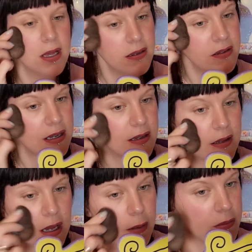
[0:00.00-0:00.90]
actually
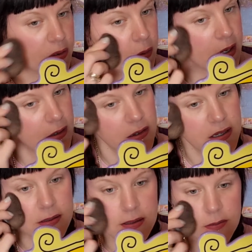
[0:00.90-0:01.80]
seems quite nice.
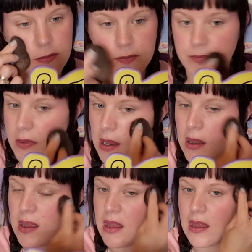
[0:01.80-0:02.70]

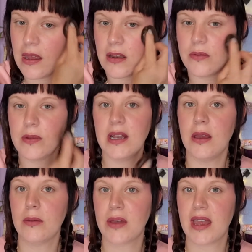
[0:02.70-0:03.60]
And I really
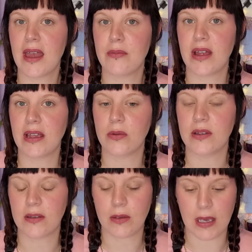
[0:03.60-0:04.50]
hope my camera angle
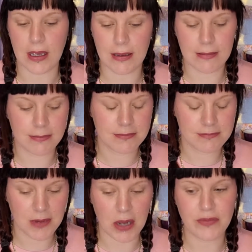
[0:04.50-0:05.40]
is okay.
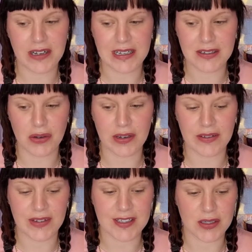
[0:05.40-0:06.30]
I'm really sorry
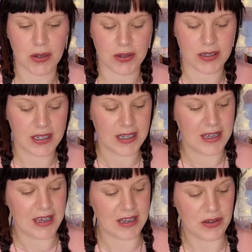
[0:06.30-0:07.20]
if it's not.
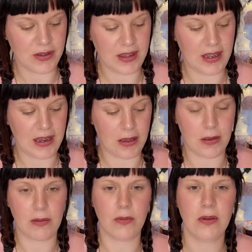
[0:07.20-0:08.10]
And you're sitting there
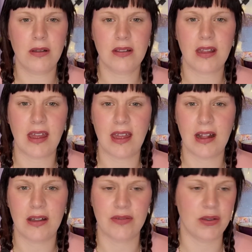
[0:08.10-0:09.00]
going, what the
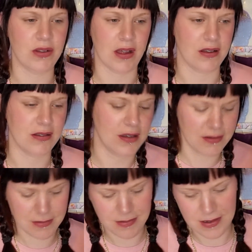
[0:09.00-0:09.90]
hell have you done?
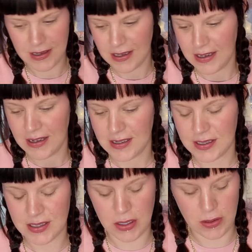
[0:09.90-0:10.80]

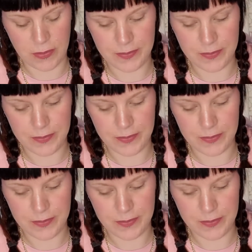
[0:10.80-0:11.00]
So,